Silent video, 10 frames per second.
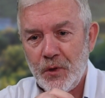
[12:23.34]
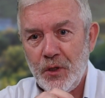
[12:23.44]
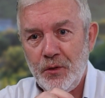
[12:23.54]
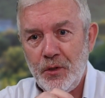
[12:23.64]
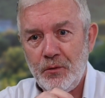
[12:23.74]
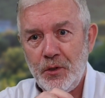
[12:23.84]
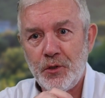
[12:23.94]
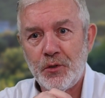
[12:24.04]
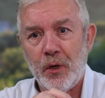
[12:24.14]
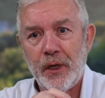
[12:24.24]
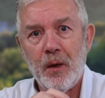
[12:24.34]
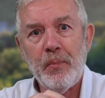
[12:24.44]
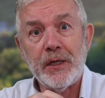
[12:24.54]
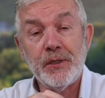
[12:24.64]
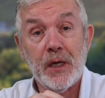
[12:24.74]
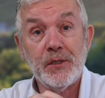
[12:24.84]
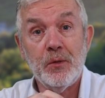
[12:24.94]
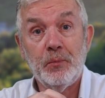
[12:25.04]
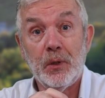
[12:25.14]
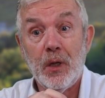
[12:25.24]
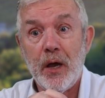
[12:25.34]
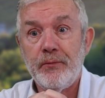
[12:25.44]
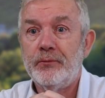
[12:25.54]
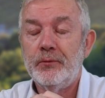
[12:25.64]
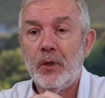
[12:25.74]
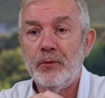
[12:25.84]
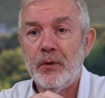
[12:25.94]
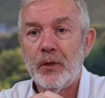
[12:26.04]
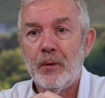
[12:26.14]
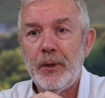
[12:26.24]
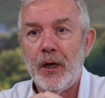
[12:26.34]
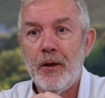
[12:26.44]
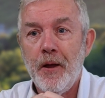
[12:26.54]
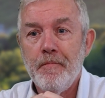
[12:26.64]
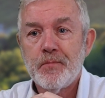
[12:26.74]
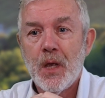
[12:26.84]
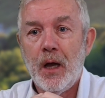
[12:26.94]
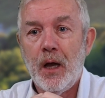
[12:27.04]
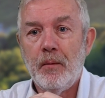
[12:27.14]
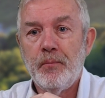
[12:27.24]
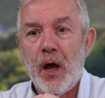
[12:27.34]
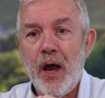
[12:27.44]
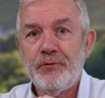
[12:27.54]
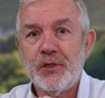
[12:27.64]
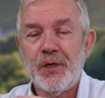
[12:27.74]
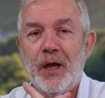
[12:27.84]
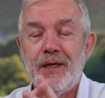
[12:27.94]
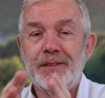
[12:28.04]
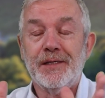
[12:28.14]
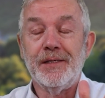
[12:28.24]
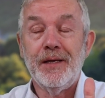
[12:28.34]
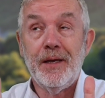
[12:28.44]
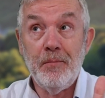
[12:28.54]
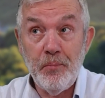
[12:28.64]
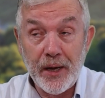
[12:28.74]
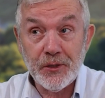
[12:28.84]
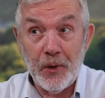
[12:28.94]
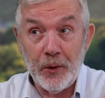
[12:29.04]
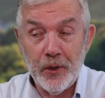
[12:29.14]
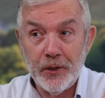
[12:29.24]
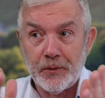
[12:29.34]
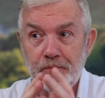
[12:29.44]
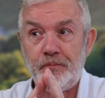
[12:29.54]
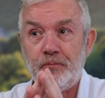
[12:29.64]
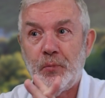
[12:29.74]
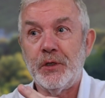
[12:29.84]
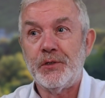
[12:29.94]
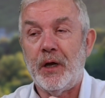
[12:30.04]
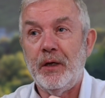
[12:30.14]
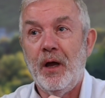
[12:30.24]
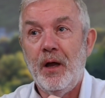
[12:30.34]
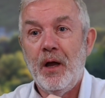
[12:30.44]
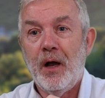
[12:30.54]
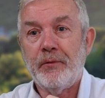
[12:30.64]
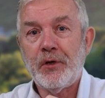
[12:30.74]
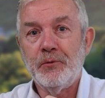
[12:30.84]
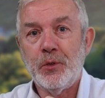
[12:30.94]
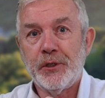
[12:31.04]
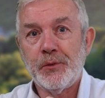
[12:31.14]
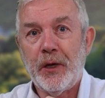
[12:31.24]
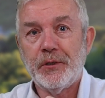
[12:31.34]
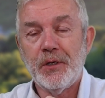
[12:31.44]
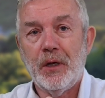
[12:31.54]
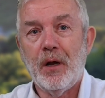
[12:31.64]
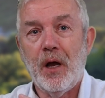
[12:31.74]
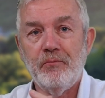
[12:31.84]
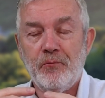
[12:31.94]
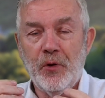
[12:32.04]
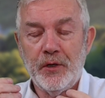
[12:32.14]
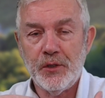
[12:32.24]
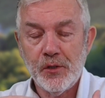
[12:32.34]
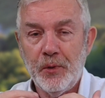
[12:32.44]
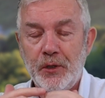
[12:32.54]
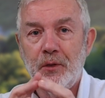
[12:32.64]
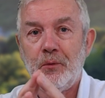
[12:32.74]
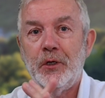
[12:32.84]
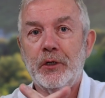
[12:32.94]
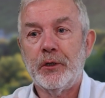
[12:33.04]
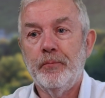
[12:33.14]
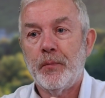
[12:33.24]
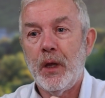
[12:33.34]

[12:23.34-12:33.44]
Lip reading: You just want to get back to that simple life on the Camino. I have to say it doesn't impact my work because I've come to expect it. I'm very disciplined at work.